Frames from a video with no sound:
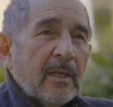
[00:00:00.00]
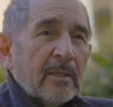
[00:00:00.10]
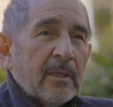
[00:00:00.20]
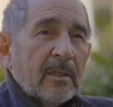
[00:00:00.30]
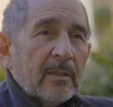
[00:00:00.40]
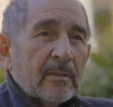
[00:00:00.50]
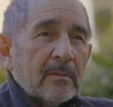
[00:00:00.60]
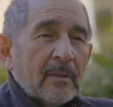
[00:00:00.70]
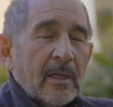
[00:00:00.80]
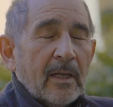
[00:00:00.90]

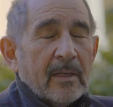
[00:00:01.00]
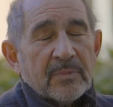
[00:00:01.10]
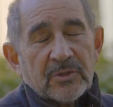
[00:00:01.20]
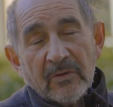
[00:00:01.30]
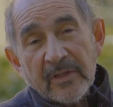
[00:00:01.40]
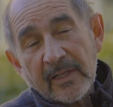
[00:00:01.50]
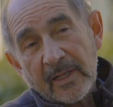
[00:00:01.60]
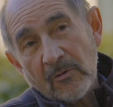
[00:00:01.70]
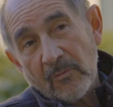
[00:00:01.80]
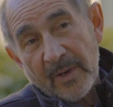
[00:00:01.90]
I'm sorry that
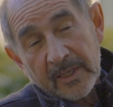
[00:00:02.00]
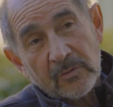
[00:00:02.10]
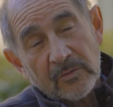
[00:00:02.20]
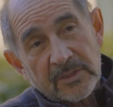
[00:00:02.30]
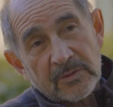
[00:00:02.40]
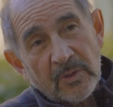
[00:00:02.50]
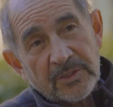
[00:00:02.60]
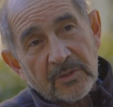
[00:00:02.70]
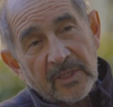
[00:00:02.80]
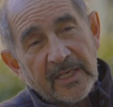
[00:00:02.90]
I go back to this
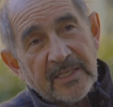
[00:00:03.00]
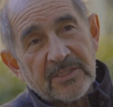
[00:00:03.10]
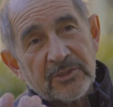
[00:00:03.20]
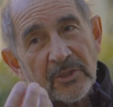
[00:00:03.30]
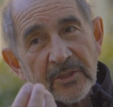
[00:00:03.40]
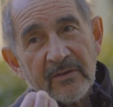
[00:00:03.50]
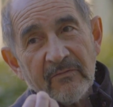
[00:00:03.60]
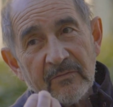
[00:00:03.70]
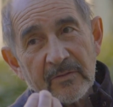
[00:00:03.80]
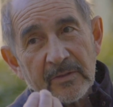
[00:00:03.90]
question. In
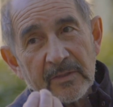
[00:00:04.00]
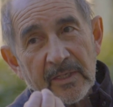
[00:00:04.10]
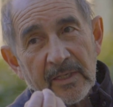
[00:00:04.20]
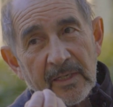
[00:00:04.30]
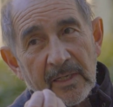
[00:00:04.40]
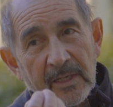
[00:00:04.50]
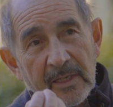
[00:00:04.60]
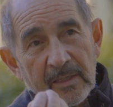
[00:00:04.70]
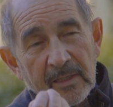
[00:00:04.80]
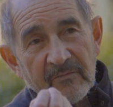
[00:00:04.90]
certain
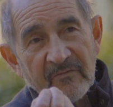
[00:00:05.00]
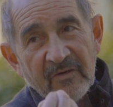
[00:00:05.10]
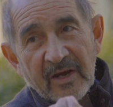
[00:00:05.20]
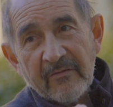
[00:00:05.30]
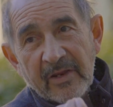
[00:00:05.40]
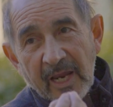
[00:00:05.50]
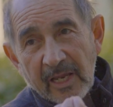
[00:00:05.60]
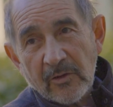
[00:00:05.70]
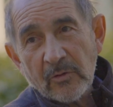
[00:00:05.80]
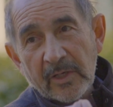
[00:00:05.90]
very
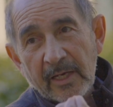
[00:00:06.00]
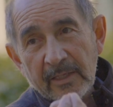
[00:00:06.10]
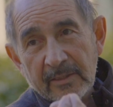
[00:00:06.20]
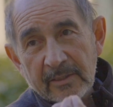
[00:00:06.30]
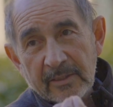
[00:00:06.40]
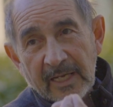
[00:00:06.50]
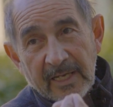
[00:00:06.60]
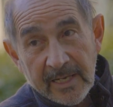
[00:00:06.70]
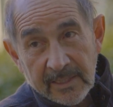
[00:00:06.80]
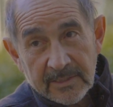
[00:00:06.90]
educated
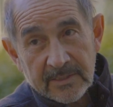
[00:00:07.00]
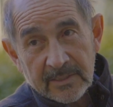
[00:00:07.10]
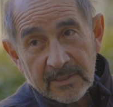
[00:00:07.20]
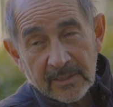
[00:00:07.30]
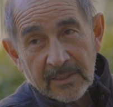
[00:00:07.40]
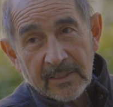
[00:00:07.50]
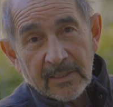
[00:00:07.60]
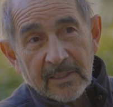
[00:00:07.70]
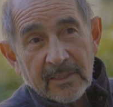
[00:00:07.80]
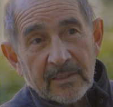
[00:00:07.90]
elites,
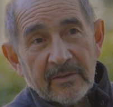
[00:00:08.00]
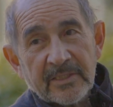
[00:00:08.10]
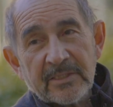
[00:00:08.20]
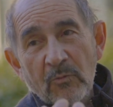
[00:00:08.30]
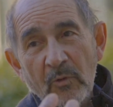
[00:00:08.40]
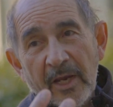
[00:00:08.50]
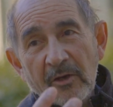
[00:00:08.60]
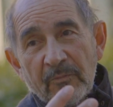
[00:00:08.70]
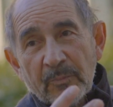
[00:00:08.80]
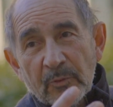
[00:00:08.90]
there is a
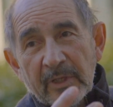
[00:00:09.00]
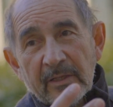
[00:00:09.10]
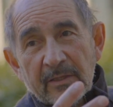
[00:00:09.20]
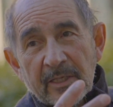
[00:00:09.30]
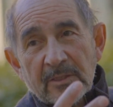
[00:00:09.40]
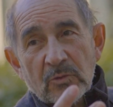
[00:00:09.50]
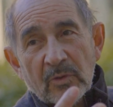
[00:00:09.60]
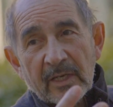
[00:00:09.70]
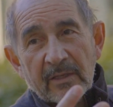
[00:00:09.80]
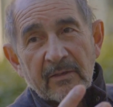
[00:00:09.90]
way of putting things
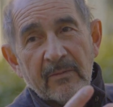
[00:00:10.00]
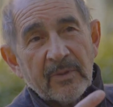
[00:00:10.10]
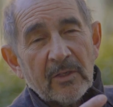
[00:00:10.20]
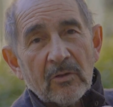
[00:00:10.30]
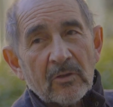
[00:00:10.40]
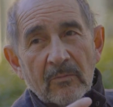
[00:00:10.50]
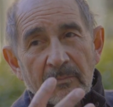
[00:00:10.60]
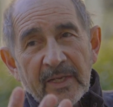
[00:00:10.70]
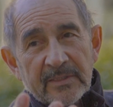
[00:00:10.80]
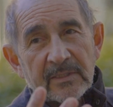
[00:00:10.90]
together and be all
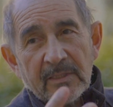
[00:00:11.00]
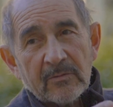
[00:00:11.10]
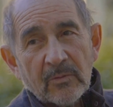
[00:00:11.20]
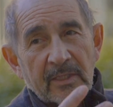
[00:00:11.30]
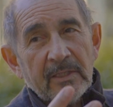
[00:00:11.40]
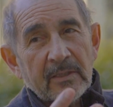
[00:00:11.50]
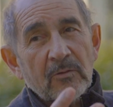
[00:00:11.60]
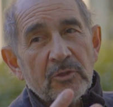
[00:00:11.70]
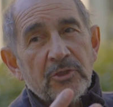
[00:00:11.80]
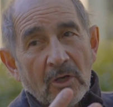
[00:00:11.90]
complacent that we did a
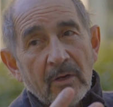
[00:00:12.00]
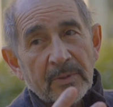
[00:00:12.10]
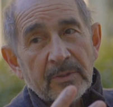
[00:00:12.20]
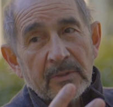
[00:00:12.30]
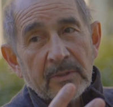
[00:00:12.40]
good job.